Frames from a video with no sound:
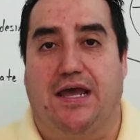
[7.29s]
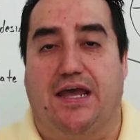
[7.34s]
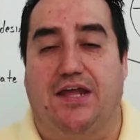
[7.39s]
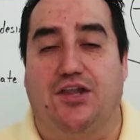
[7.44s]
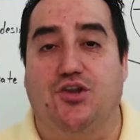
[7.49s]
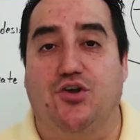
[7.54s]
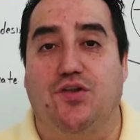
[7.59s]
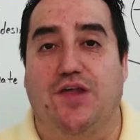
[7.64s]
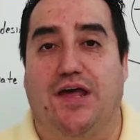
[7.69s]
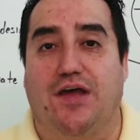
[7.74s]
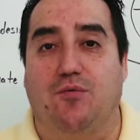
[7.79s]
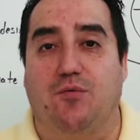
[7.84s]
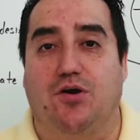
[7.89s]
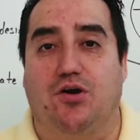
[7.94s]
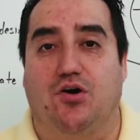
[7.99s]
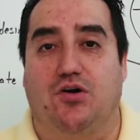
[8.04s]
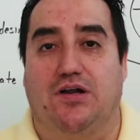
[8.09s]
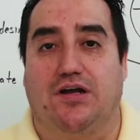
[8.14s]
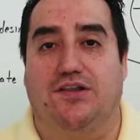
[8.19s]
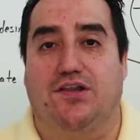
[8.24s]
And today
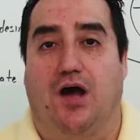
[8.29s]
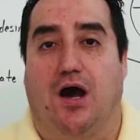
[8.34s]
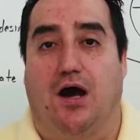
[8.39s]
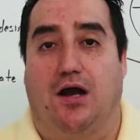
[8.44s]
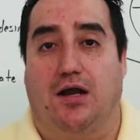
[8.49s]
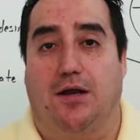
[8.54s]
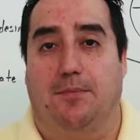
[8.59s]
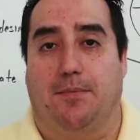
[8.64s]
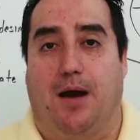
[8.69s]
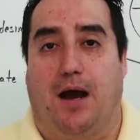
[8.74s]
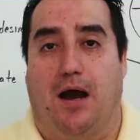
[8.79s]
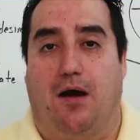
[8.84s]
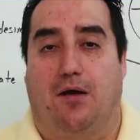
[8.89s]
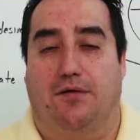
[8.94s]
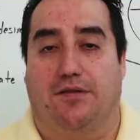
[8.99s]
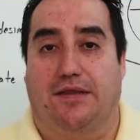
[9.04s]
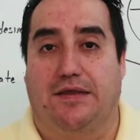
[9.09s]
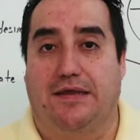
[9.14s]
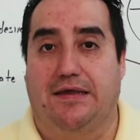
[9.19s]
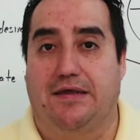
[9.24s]
we're going to talk
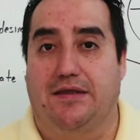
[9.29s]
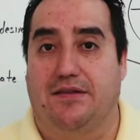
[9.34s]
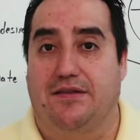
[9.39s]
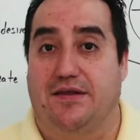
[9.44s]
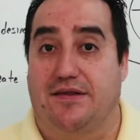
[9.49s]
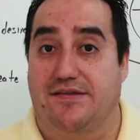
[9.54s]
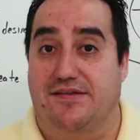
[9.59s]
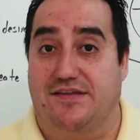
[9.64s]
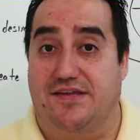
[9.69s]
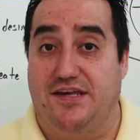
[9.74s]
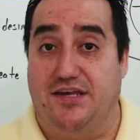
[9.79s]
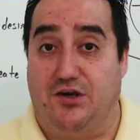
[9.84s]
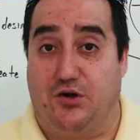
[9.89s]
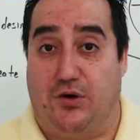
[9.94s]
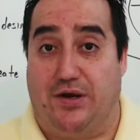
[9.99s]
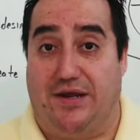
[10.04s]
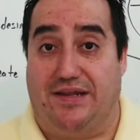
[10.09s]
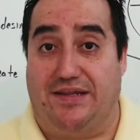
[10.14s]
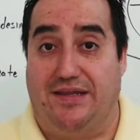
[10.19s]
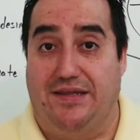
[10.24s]
about the
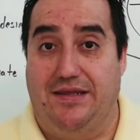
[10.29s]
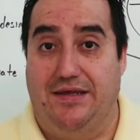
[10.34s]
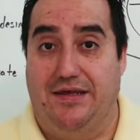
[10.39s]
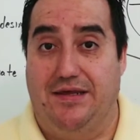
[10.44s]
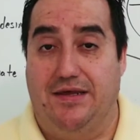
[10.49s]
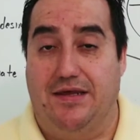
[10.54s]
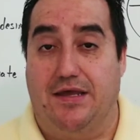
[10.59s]
secret